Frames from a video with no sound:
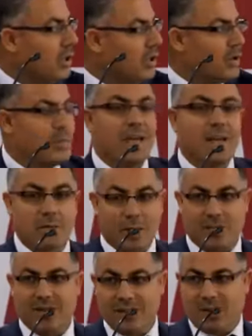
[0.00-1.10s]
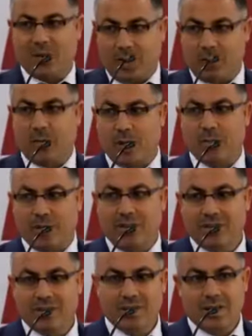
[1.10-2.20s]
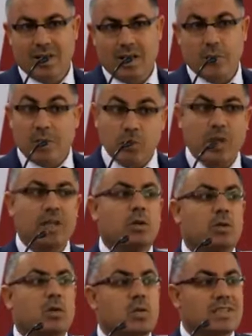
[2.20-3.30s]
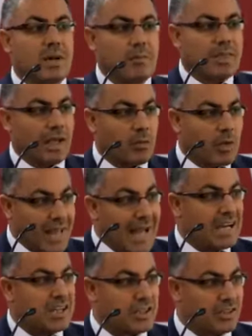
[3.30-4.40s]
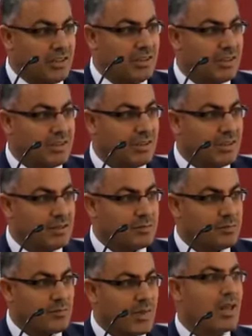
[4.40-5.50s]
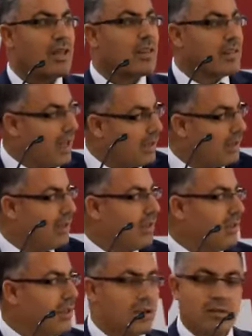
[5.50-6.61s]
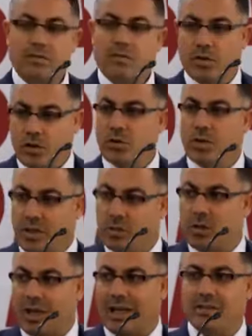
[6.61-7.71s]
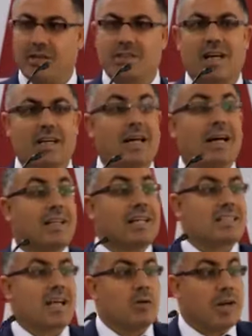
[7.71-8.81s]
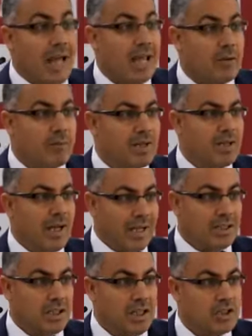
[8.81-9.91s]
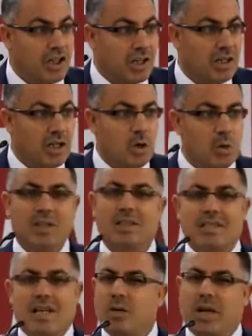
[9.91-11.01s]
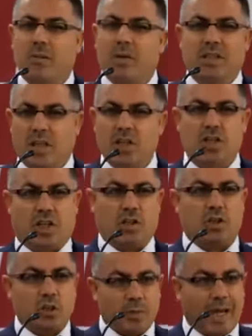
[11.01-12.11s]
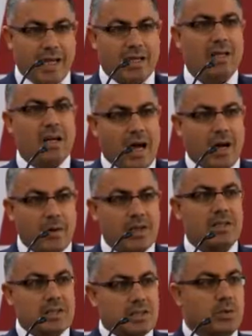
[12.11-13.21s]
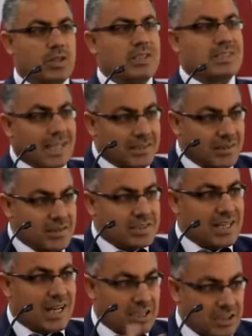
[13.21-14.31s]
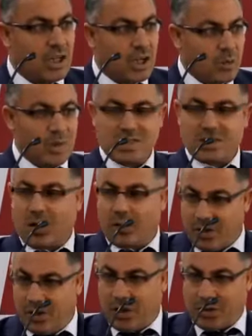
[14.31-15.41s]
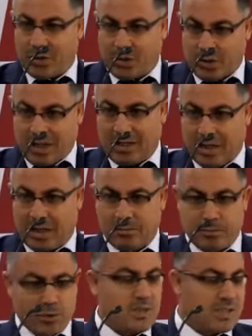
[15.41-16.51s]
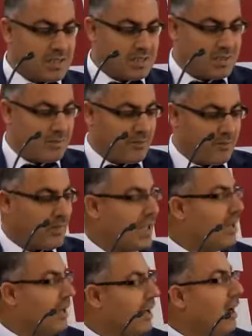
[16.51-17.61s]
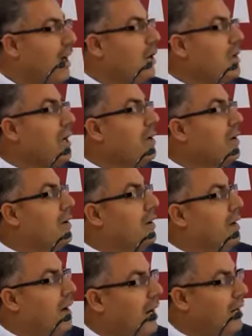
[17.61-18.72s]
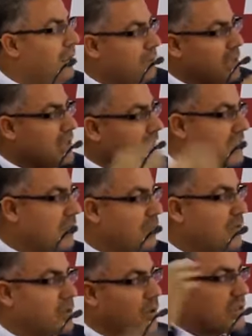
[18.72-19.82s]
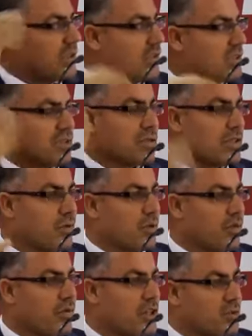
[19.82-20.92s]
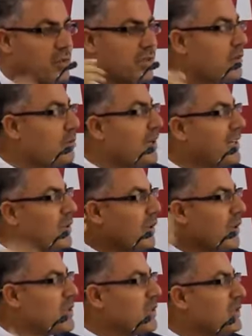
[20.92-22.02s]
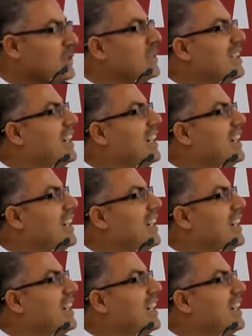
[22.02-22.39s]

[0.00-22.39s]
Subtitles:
you may remember, or you remember, do something, action, then for sure you will understand. And that's our aim in teaching. What is our aim in teaching? To make our students understand what's going on, or a process. Okay, these are some photos just for refreshment from my college. So